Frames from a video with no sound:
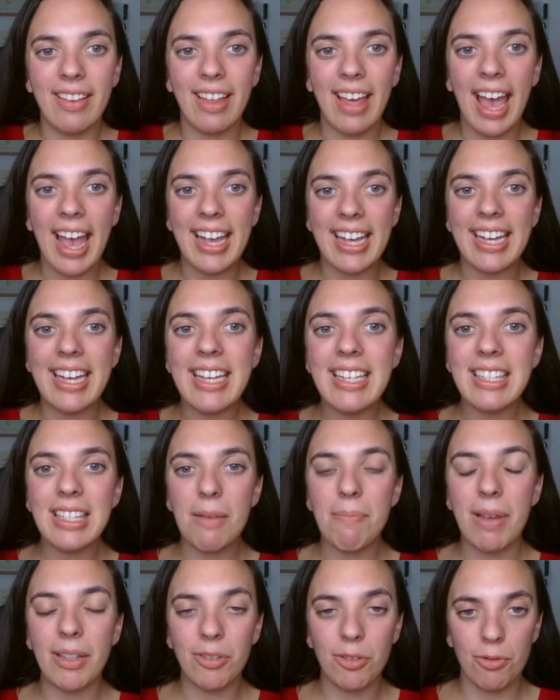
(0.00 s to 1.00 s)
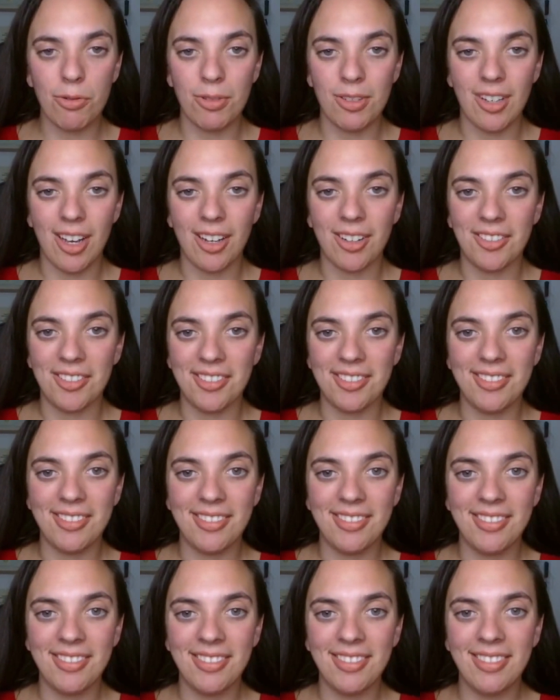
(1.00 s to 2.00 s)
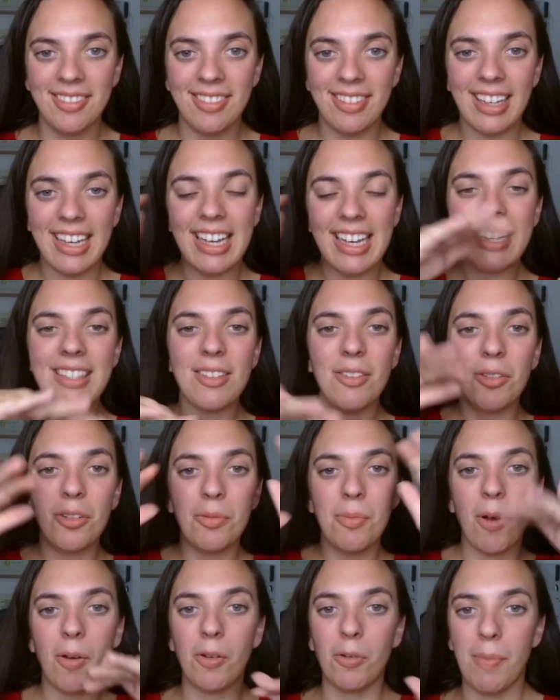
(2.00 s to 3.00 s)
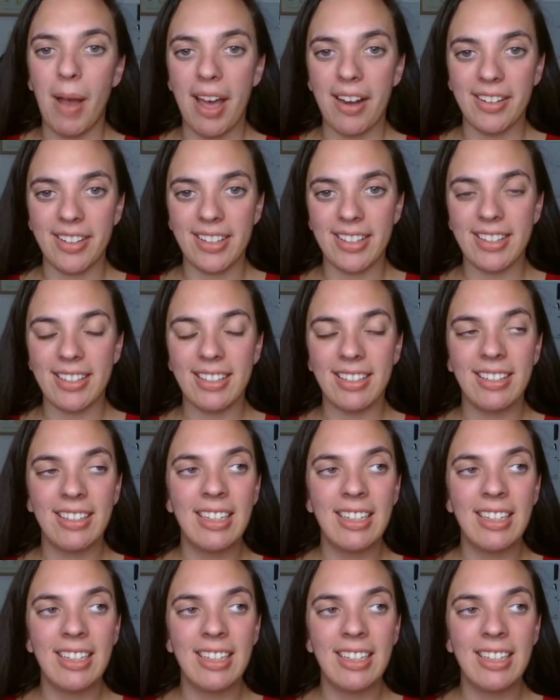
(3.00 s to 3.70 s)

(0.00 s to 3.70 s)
hey, here's the menstrual cycle, here's the hormonal patterns.